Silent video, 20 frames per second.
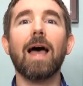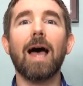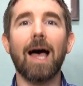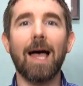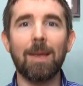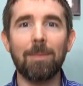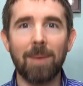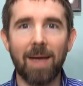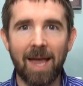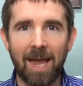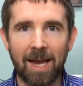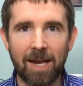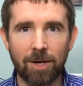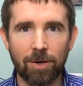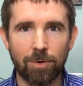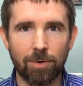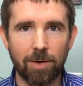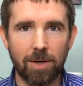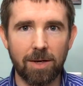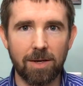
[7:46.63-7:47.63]
I'm
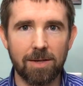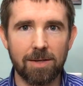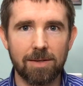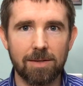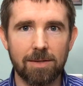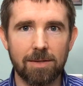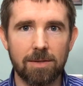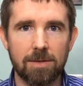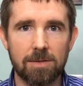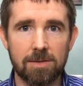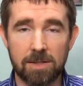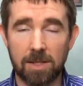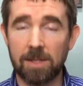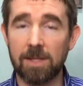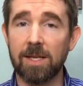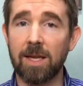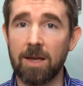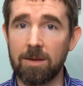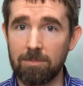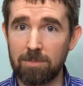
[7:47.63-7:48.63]
angry.
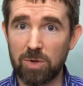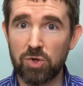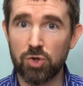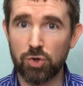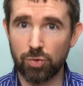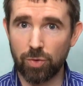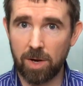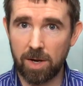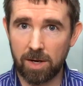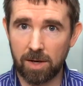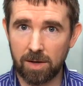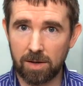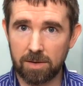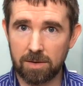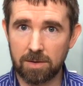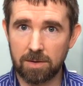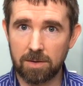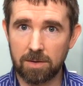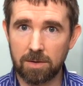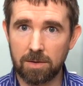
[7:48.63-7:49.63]
Suddenly I'm betrayed.